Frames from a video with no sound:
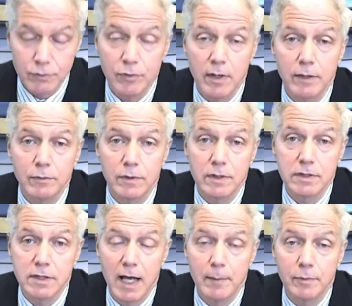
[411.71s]
to try to
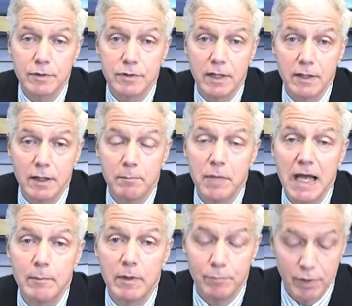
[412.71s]
establish a
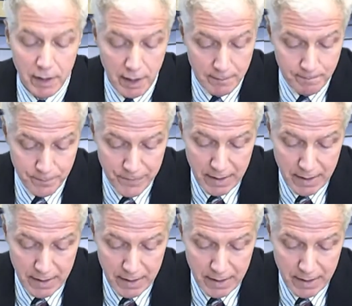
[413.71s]
payment plan.